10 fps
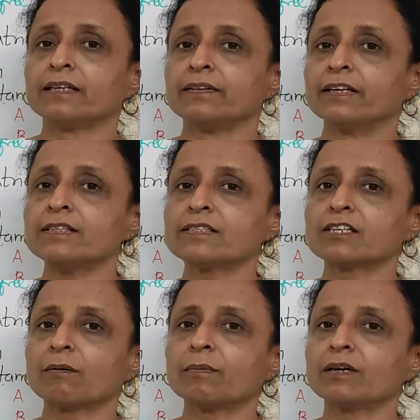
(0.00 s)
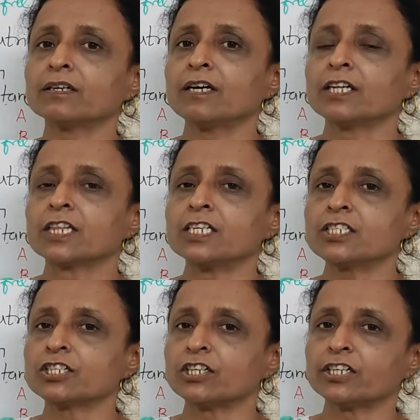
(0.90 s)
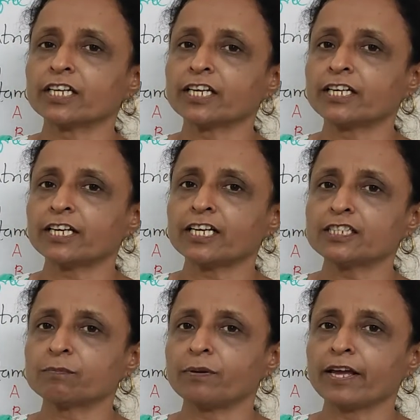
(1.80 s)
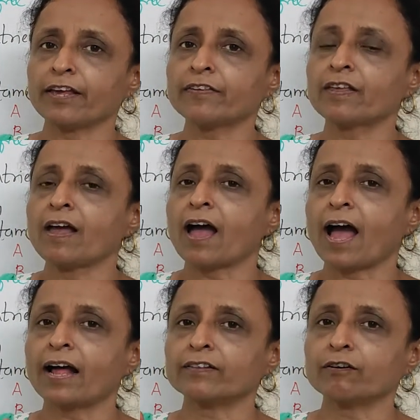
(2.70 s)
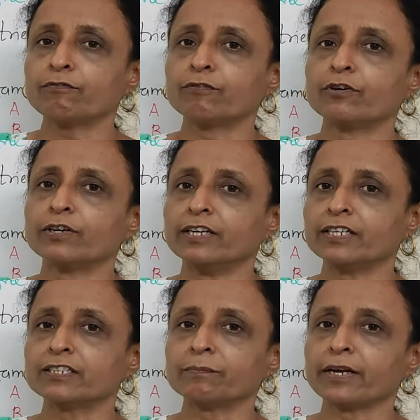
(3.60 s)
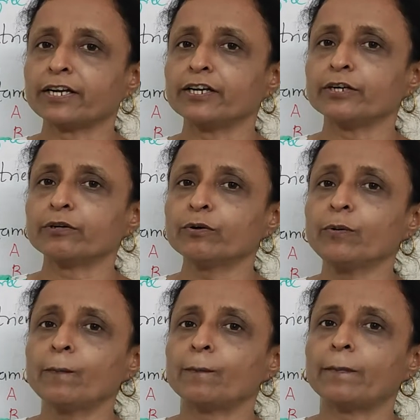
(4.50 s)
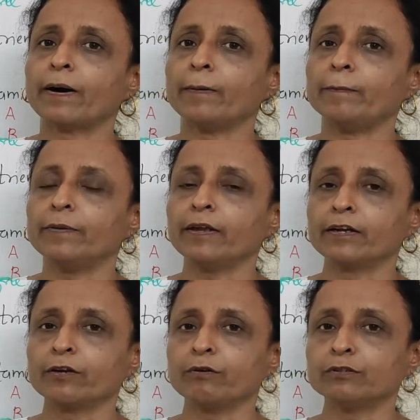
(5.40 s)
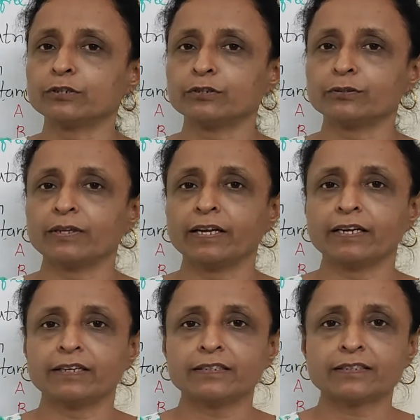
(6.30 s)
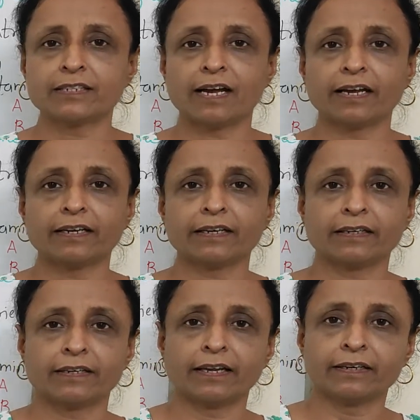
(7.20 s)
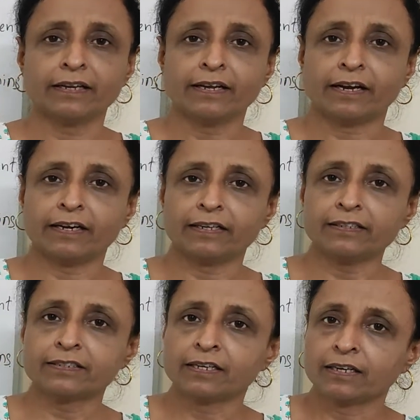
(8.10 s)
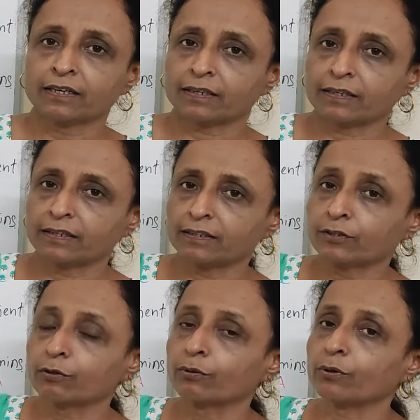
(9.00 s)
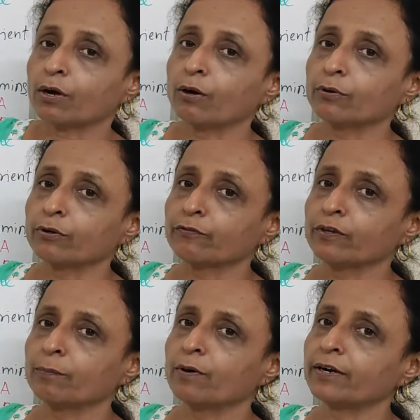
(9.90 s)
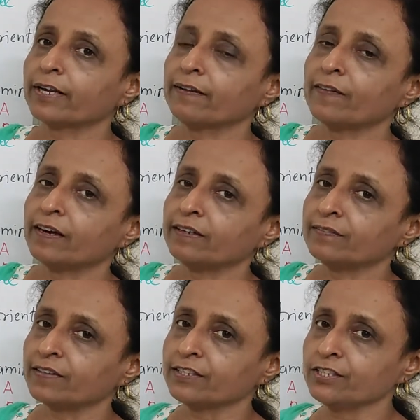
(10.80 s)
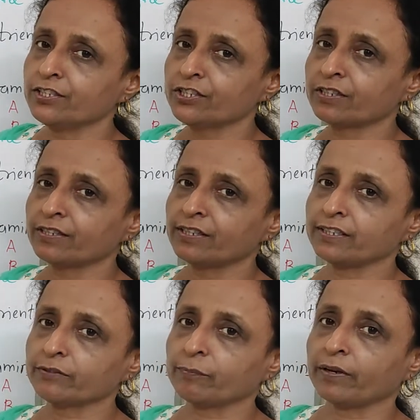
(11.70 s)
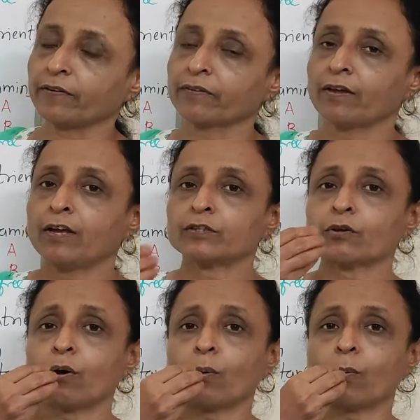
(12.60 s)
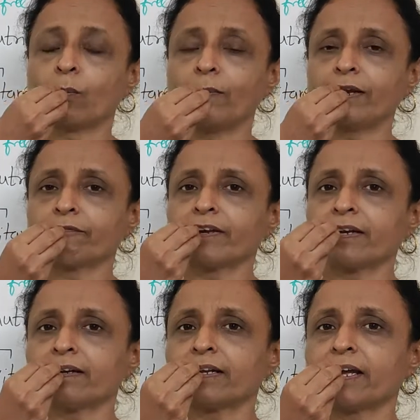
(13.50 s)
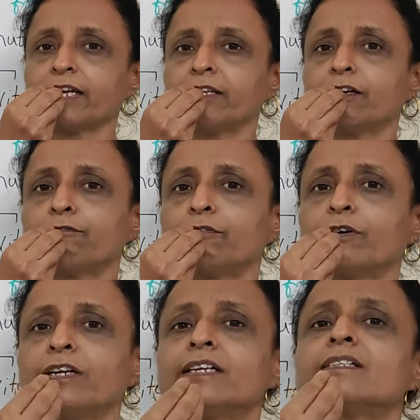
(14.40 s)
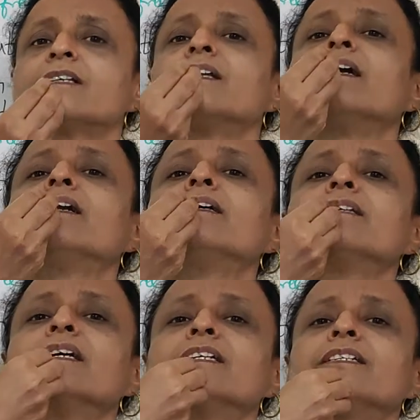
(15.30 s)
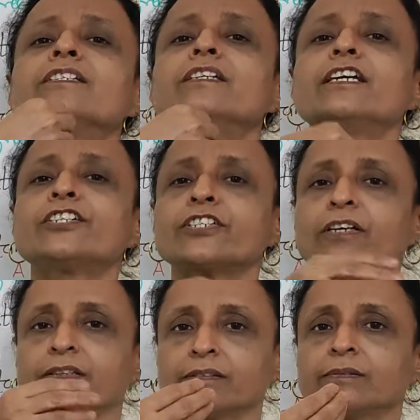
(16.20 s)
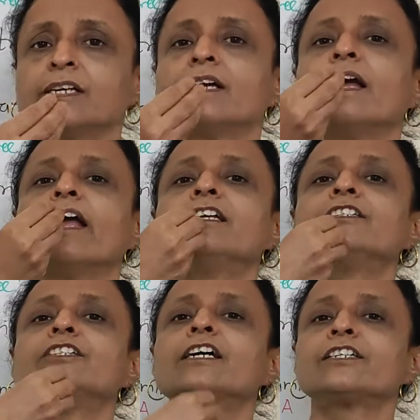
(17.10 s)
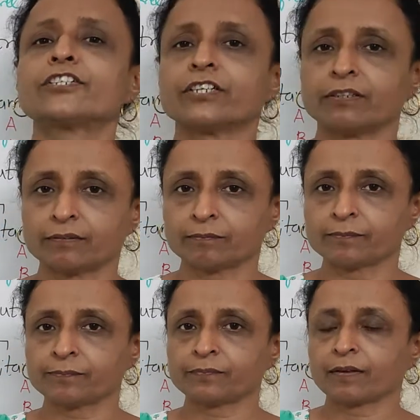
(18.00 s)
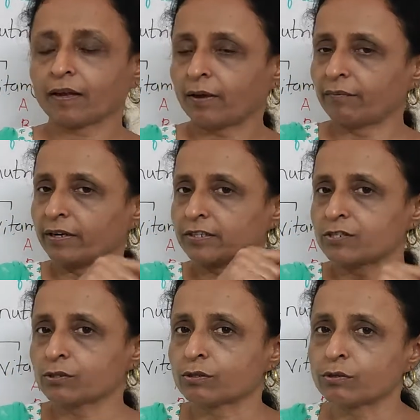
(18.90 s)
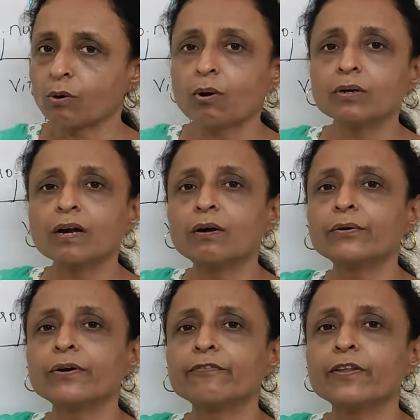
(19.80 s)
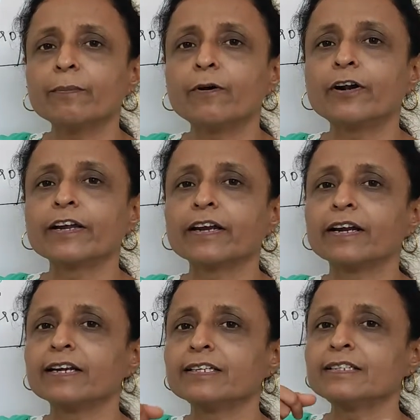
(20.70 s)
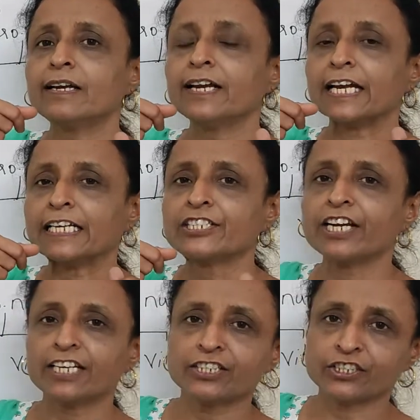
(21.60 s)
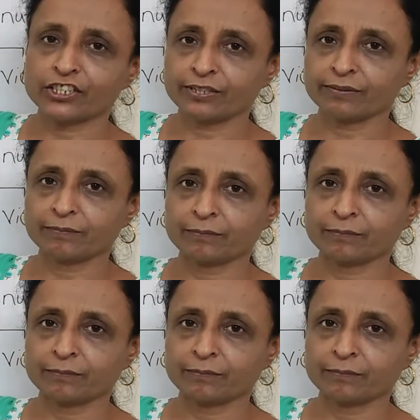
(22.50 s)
in stomach the churning takes place and the food is made into pulp. Then it goes into the intestine, then it is thrown out of the body, that is egestion takes place. So when we take in the food, it is ingestion, and when it is thrown out of the body, it is egestion.